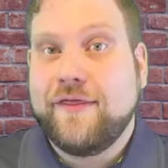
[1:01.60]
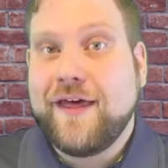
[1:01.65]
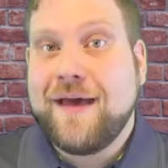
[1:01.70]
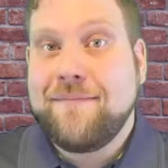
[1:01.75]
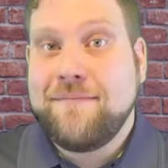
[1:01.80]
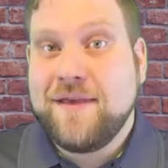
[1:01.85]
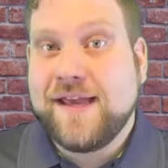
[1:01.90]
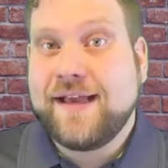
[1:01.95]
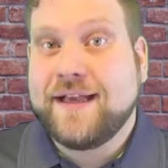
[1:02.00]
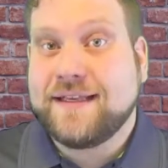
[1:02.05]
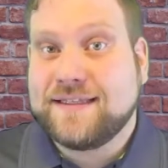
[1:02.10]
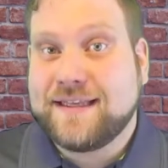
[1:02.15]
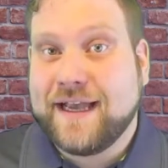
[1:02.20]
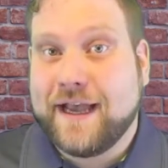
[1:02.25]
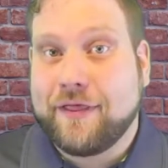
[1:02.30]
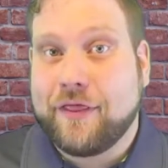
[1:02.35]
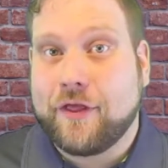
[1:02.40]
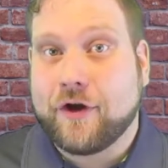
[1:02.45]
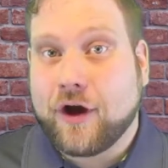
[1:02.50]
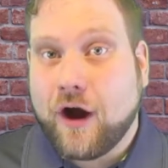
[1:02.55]
That being
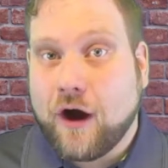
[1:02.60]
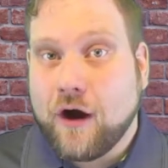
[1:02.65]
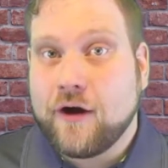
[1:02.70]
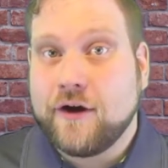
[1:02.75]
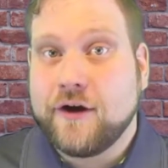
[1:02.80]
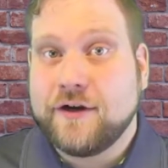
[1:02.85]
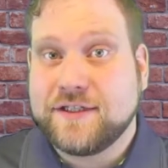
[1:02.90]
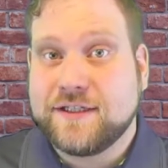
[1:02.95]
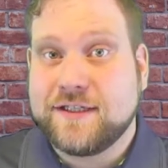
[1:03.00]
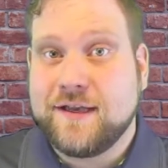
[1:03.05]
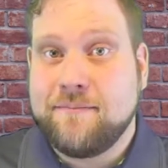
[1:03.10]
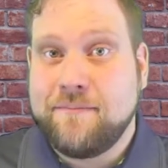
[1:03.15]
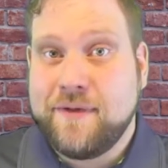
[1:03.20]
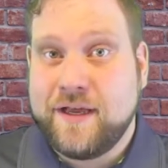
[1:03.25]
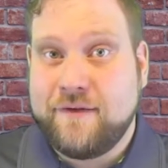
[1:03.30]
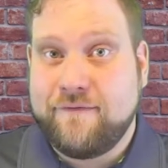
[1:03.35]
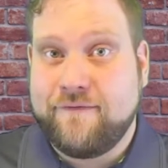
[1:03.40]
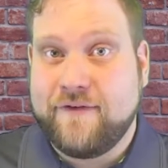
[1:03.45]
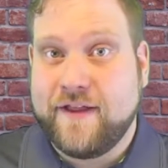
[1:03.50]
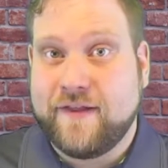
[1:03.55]
said, there are some
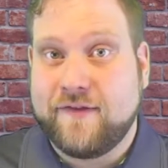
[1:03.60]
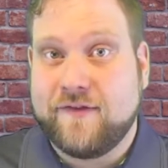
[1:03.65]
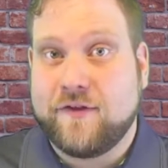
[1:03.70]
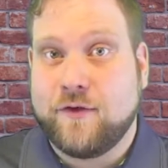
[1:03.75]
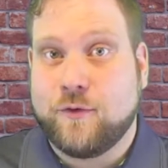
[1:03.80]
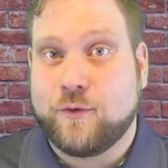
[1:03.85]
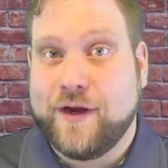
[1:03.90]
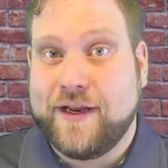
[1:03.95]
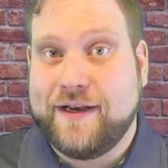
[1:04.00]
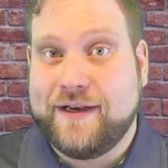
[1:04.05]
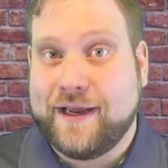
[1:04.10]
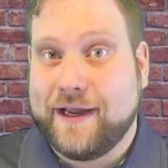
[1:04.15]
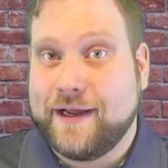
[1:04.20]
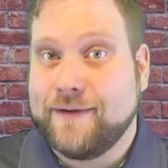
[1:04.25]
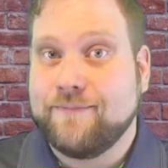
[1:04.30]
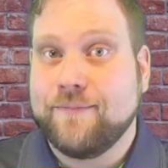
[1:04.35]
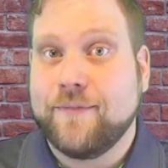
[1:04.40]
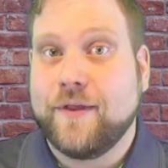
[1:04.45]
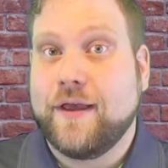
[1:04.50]
benefits to renting.